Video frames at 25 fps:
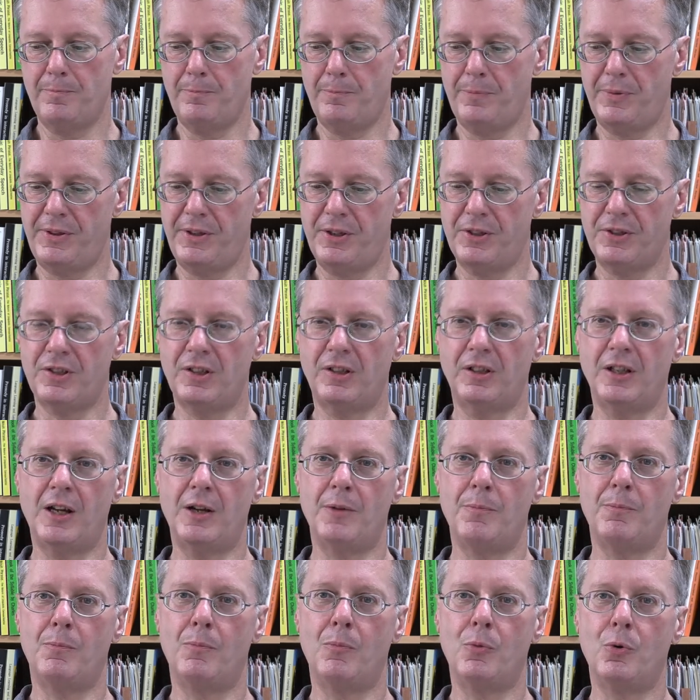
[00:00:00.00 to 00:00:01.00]
But there's a
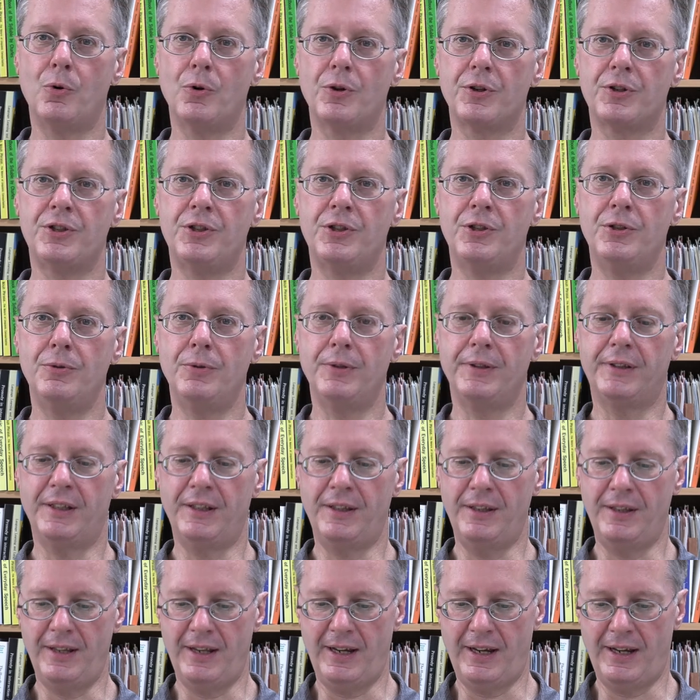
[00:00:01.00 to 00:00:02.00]
lot more to it
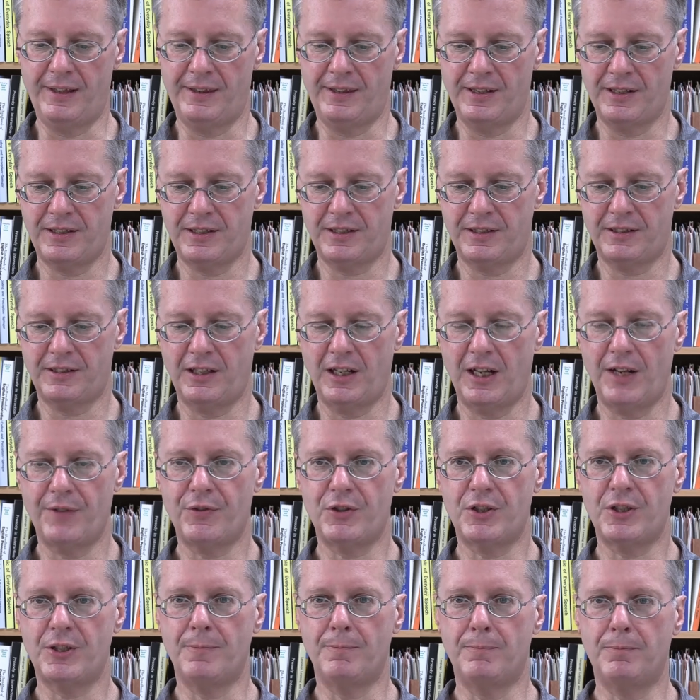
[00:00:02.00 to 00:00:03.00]
than that. That's kind of a
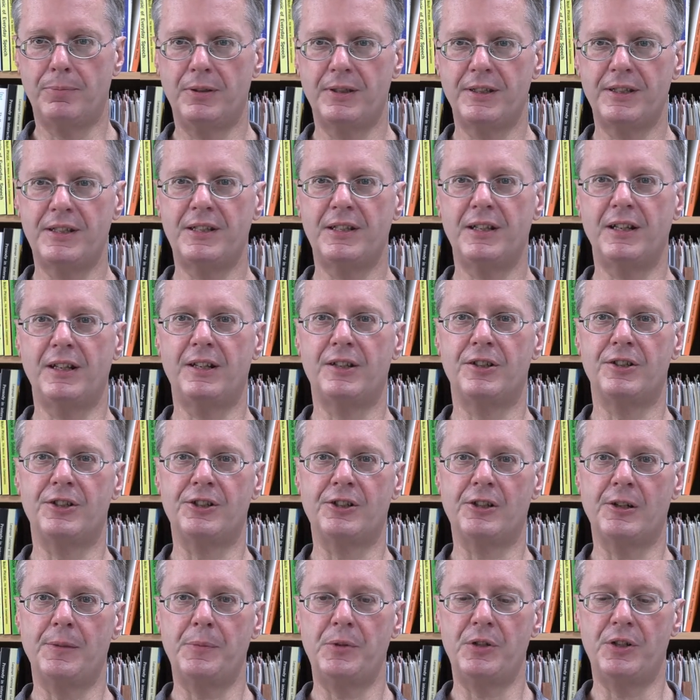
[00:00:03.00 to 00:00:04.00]
simplistic
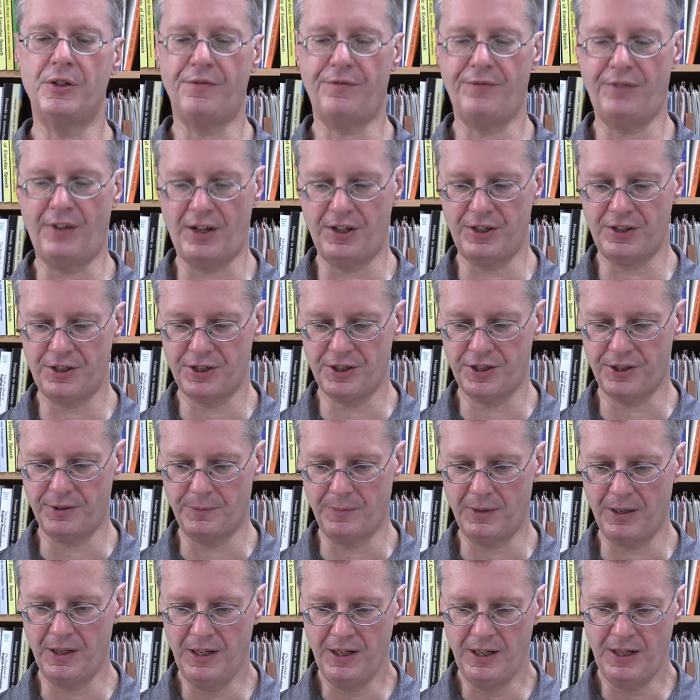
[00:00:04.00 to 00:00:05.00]
description of
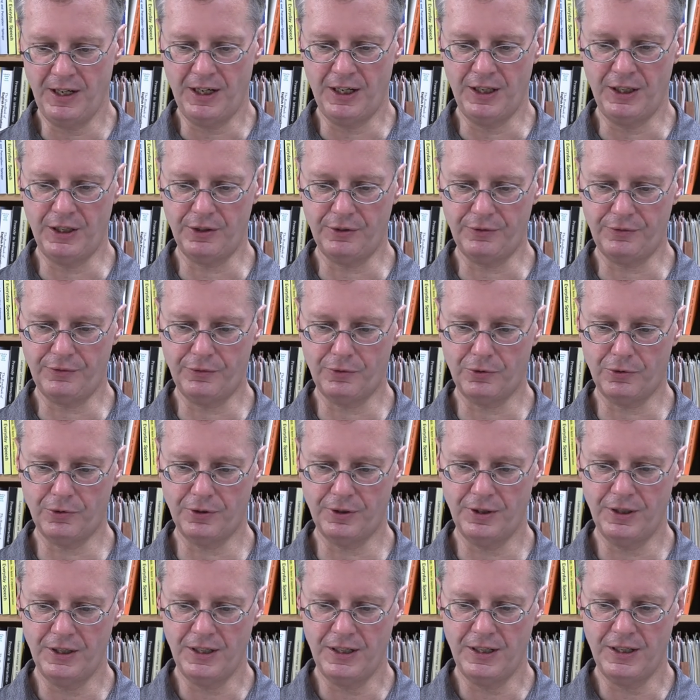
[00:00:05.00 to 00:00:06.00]
fascism. And
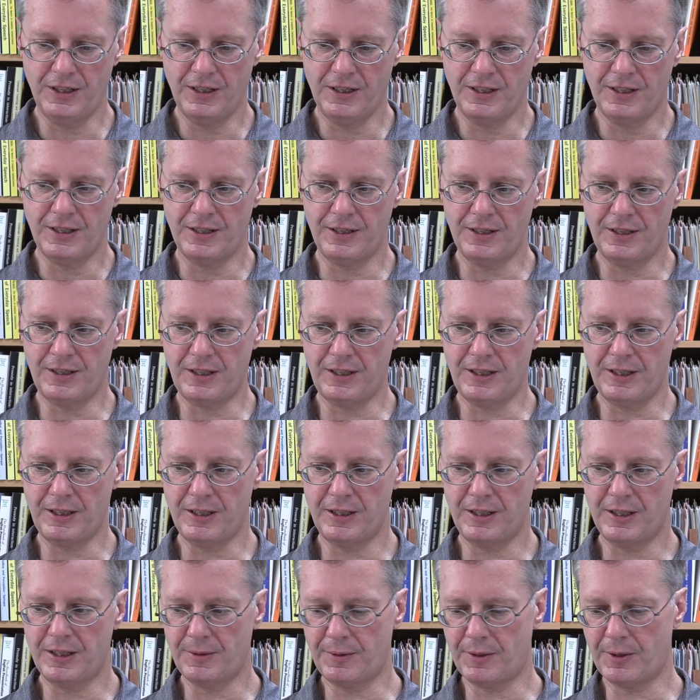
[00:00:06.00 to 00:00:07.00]
therefore,
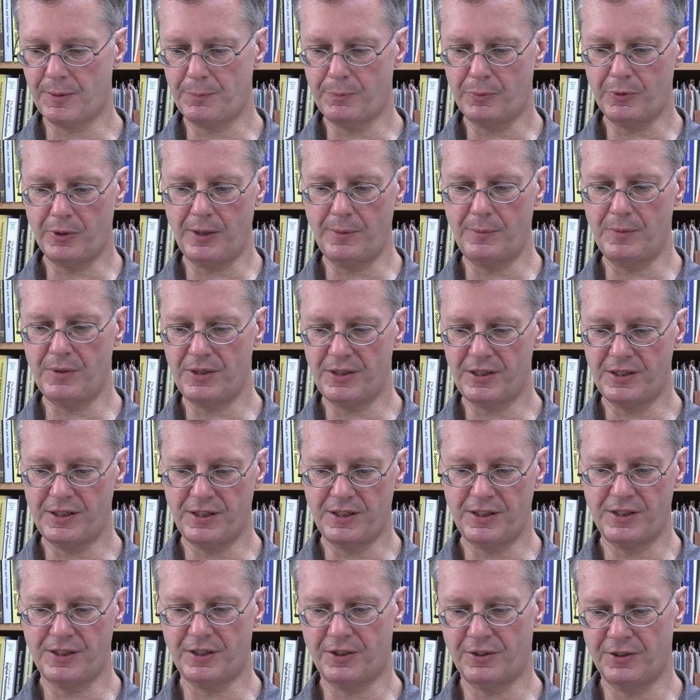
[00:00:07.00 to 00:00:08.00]
the
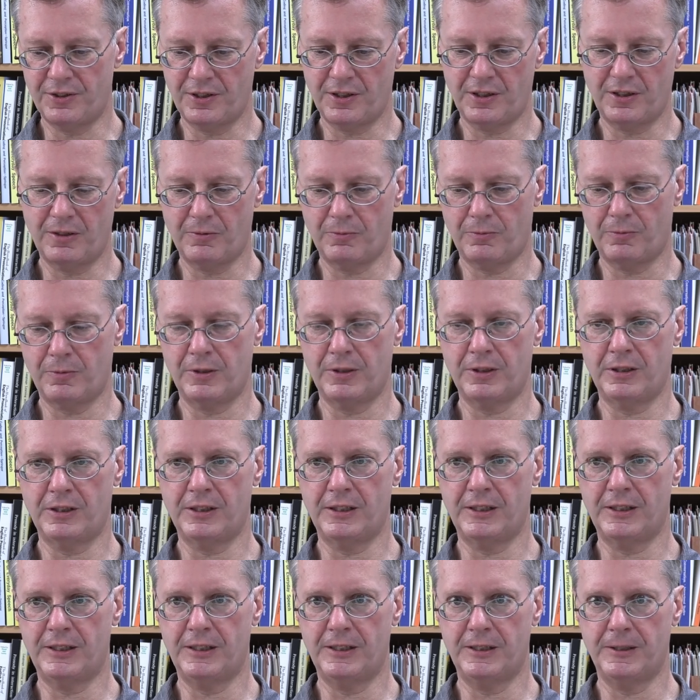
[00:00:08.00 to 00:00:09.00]
premises are not
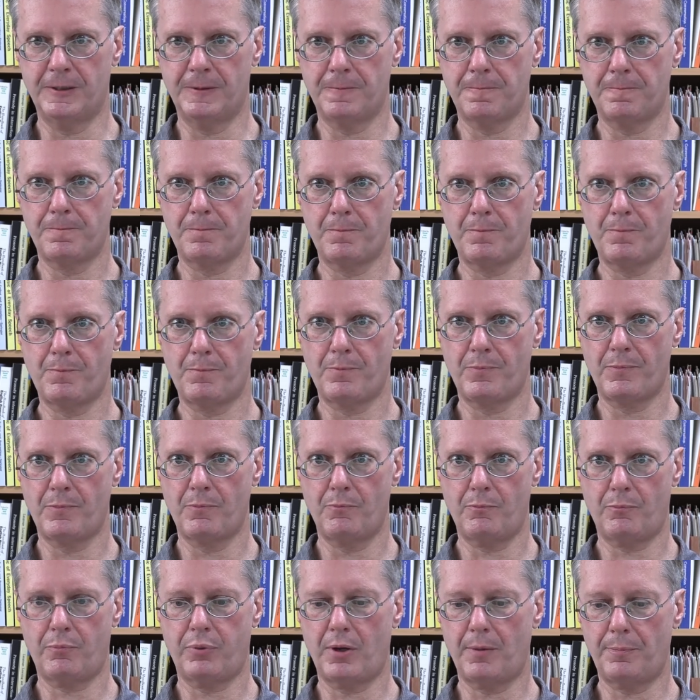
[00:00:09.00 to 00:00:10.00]
really
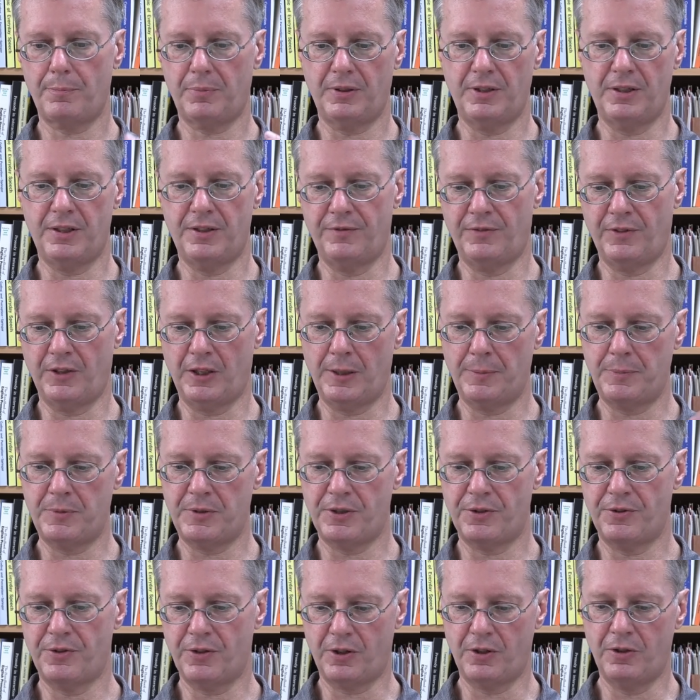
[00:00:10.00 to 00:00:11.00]
properly developed,
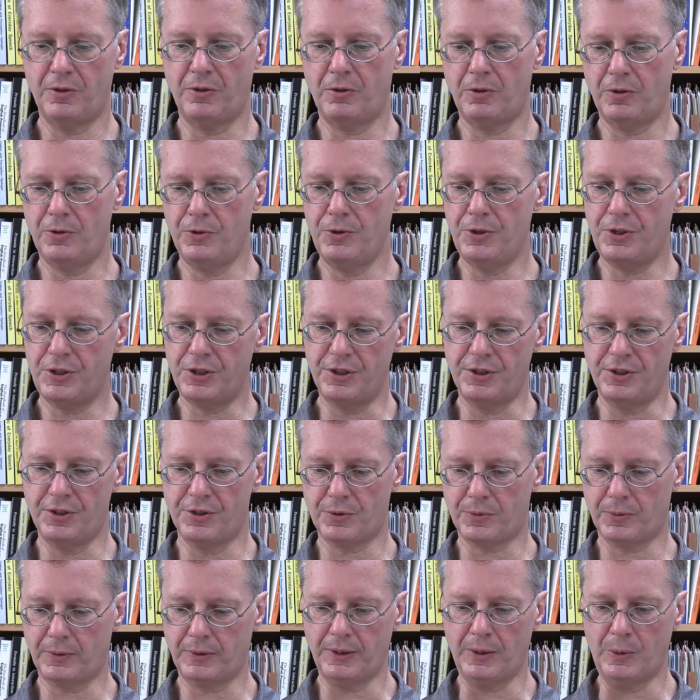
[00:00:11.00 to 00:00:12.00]
so the conclusion
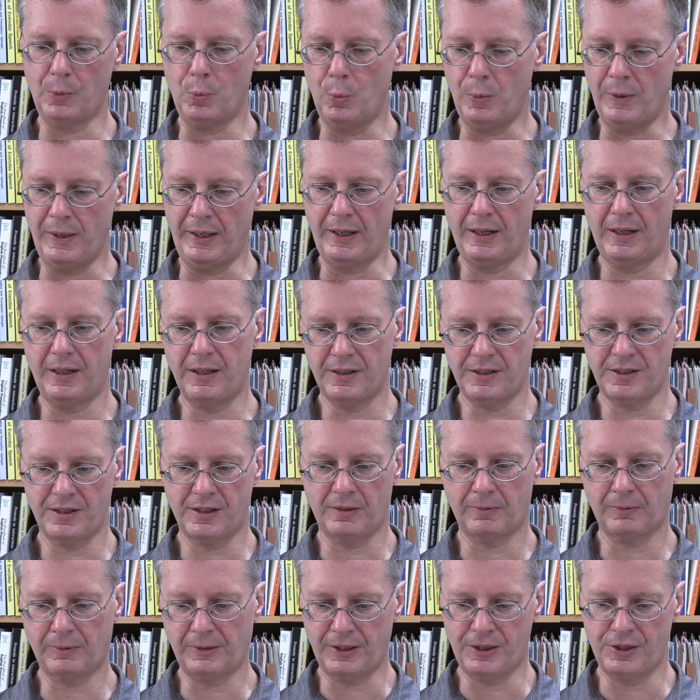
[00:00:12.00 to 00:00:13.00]
is really weak. It's
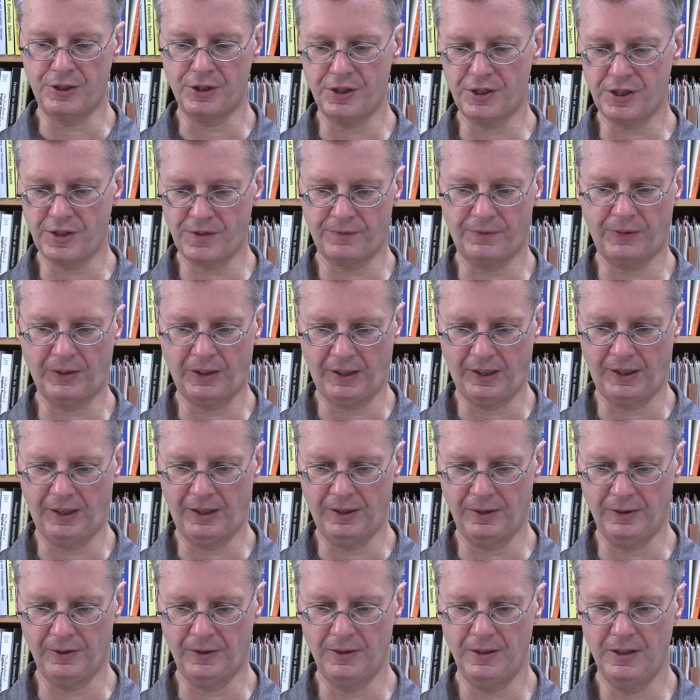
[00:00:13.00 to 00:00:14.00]
not really justified
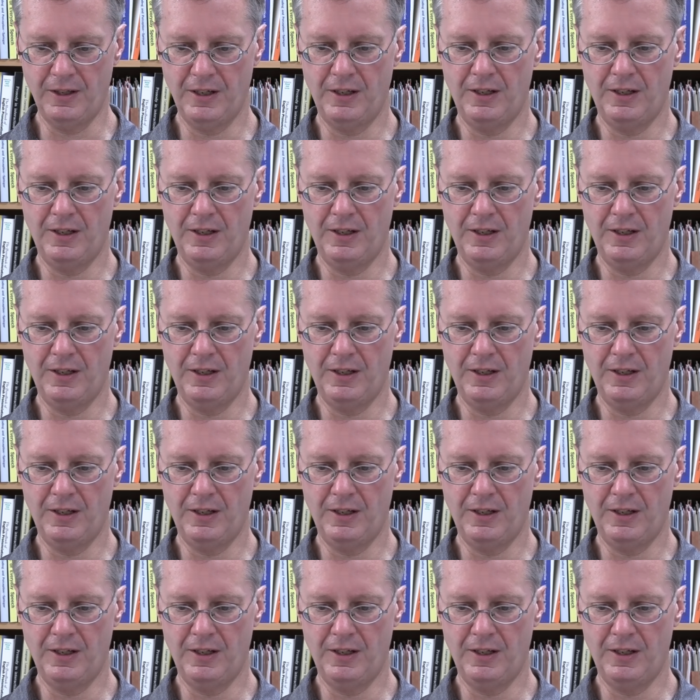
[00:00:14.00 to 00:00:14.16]
here.